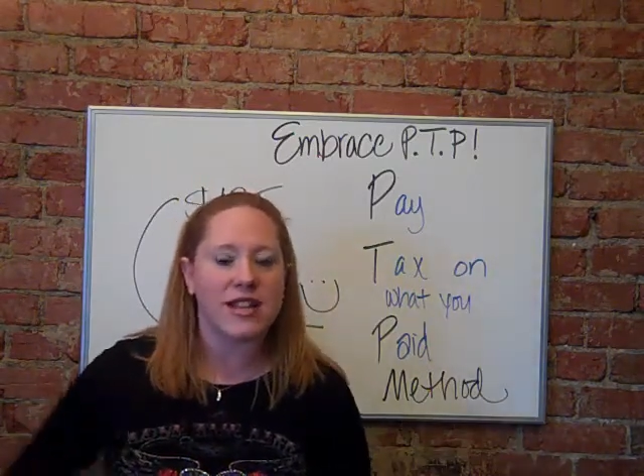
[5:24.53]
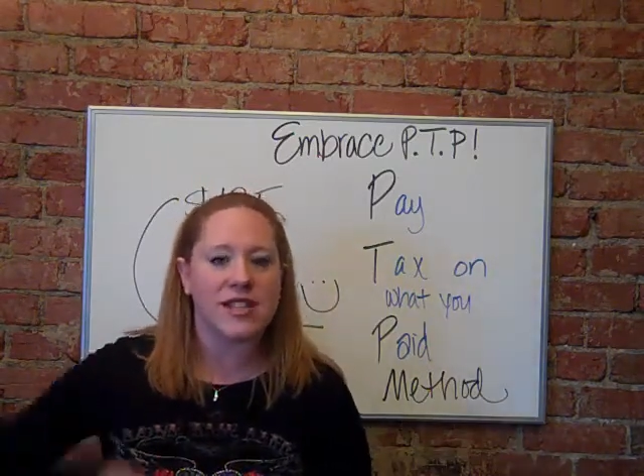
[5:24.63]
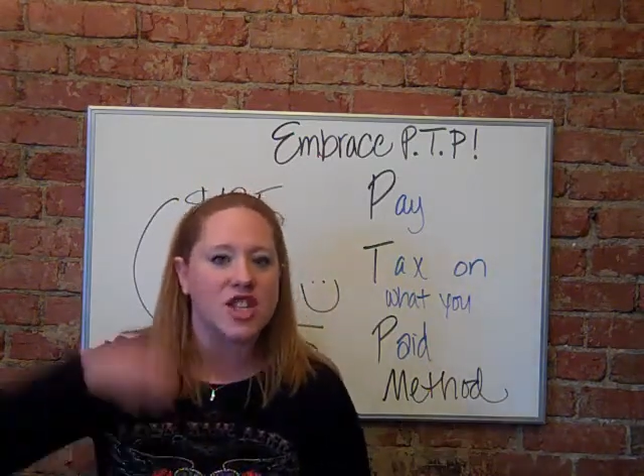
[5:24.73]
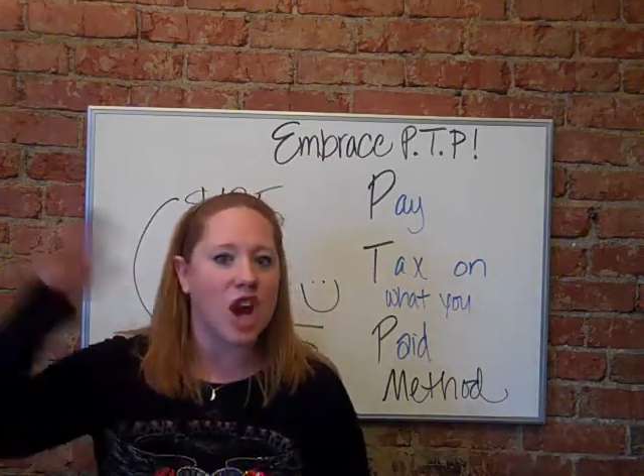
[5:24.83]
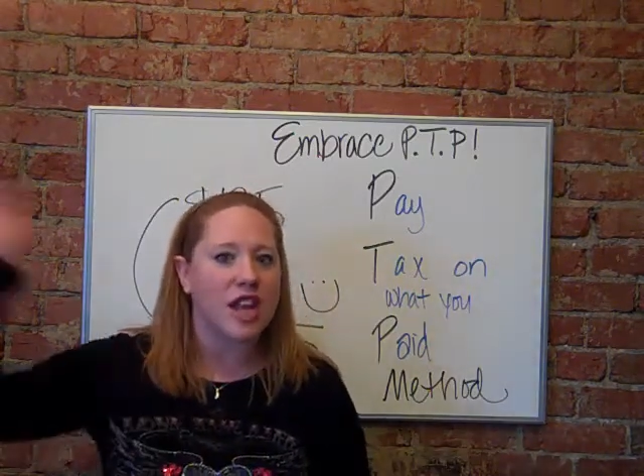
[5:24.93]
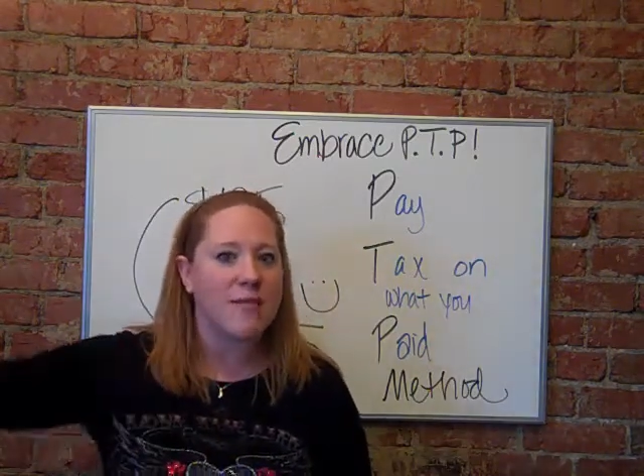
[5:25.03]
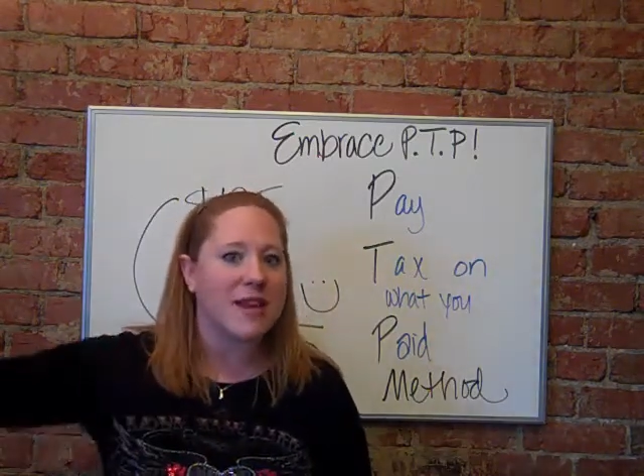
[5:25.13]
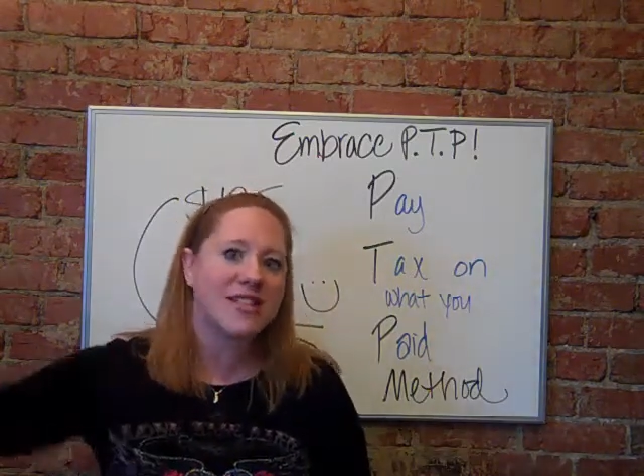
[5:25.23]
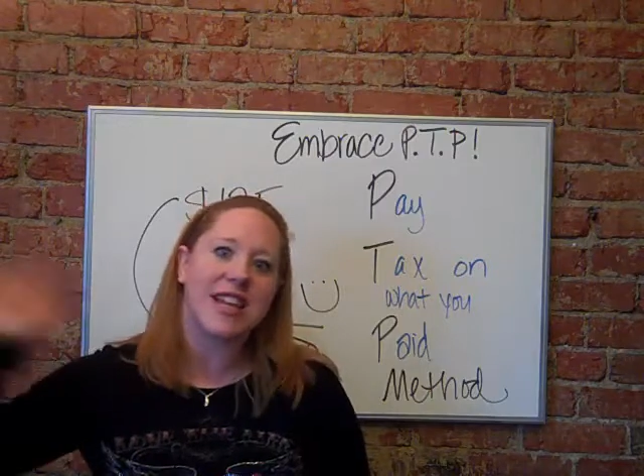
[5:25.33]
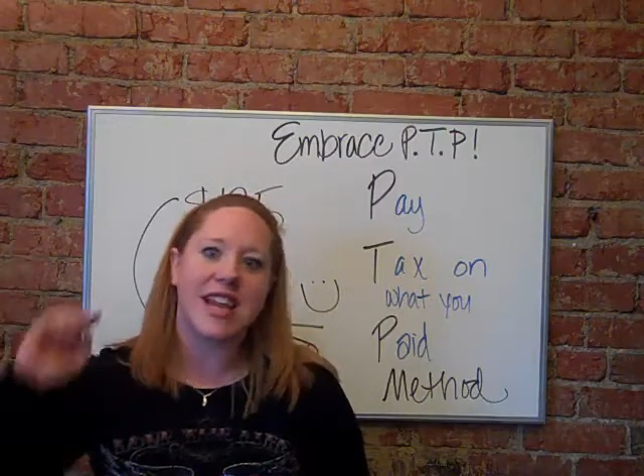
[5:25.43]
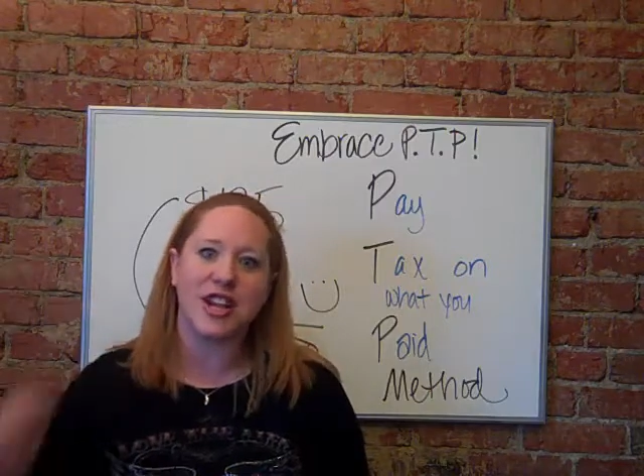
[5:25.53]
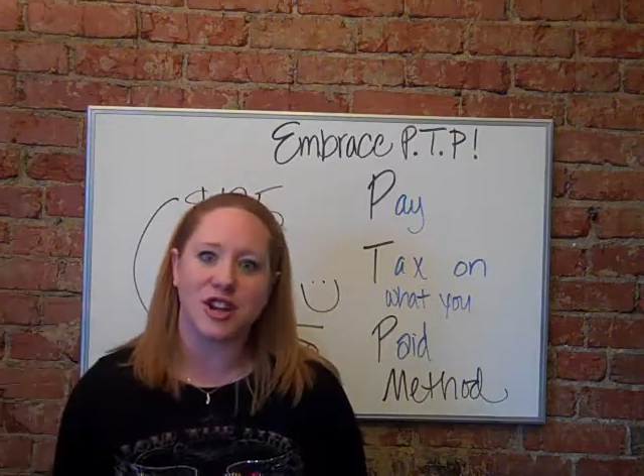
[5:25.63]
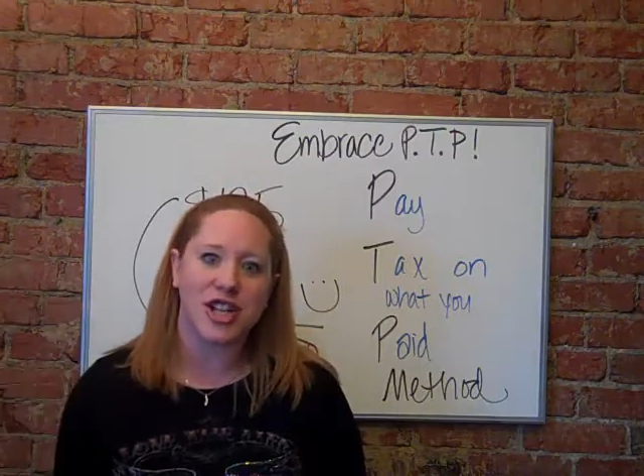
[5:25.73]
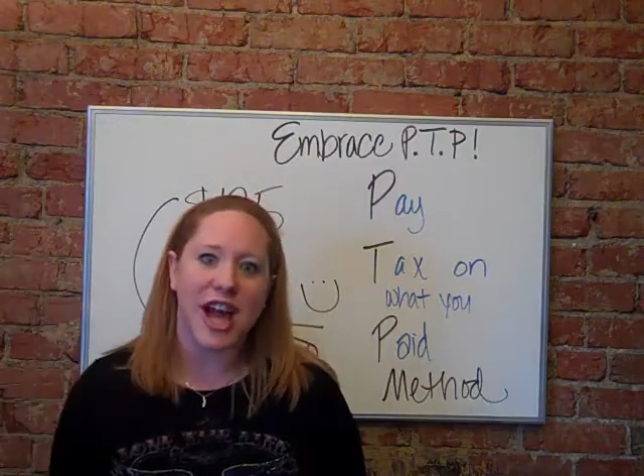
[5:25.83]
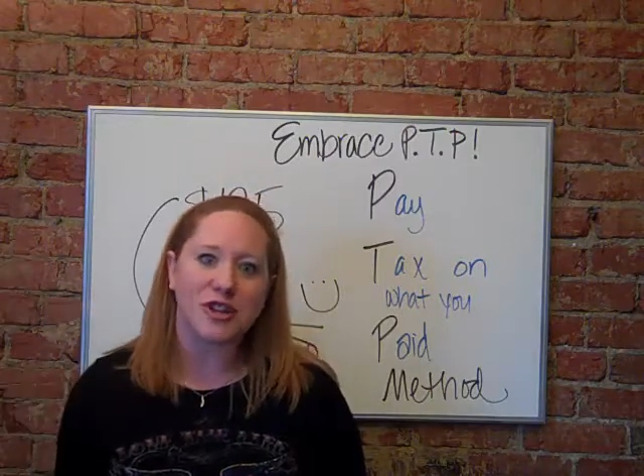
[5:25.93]
it's documenting in
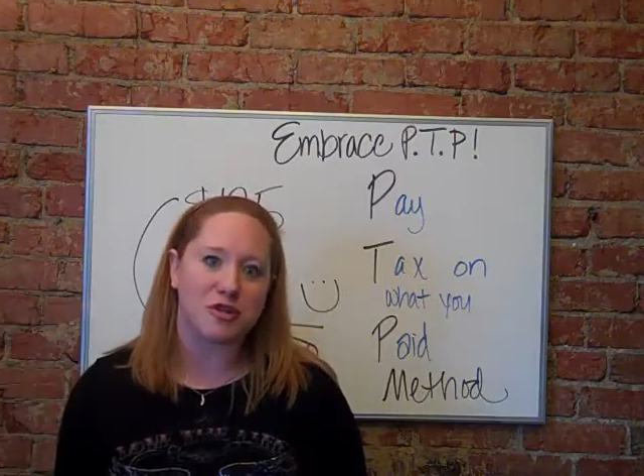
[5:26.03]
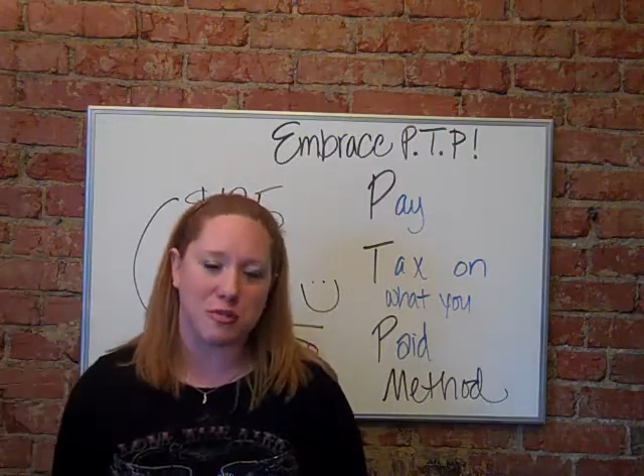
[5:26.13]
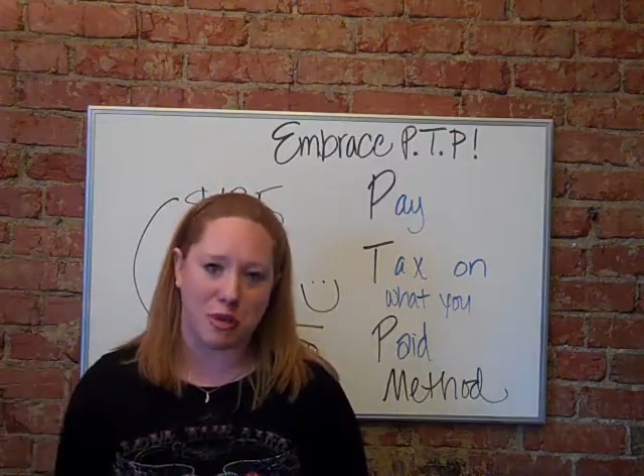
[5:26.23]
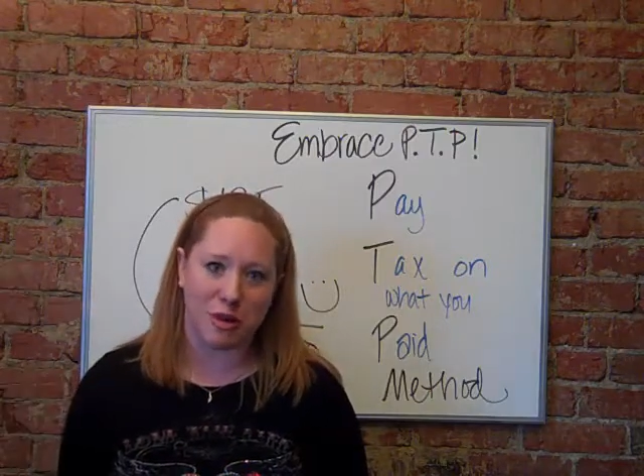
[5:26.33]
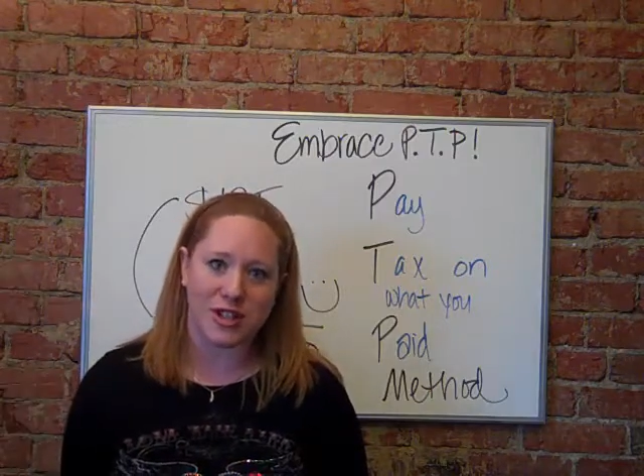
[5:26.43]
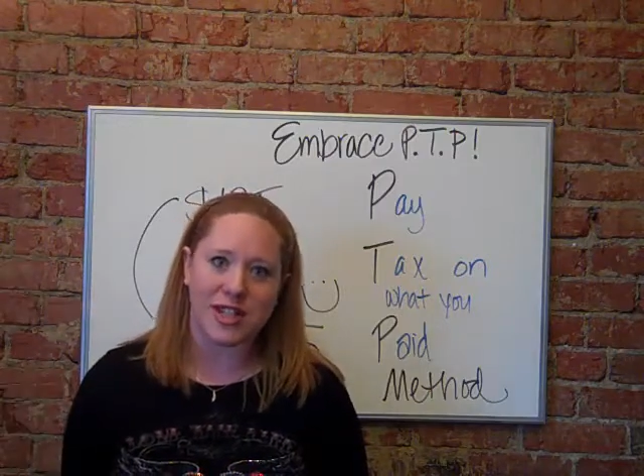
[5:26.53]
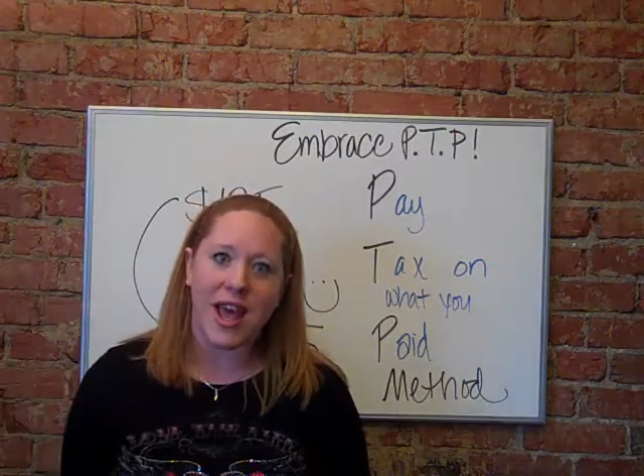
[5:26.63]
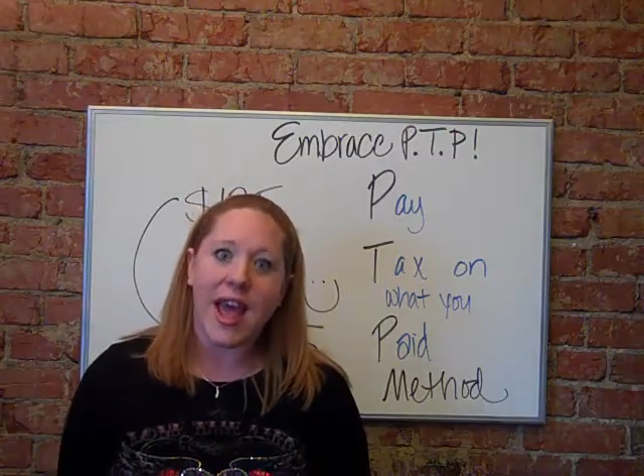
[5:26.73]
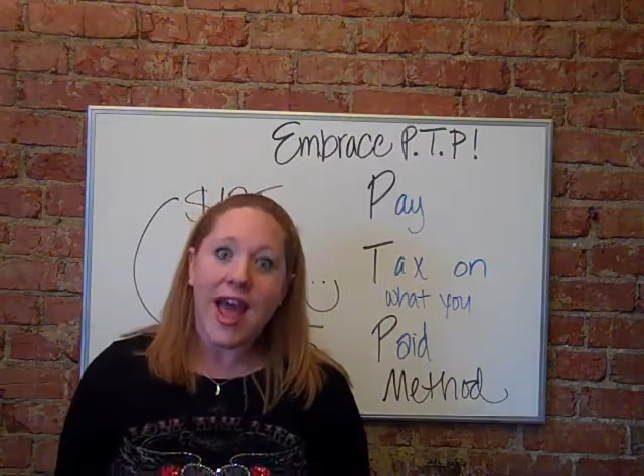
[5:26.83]
your tax reports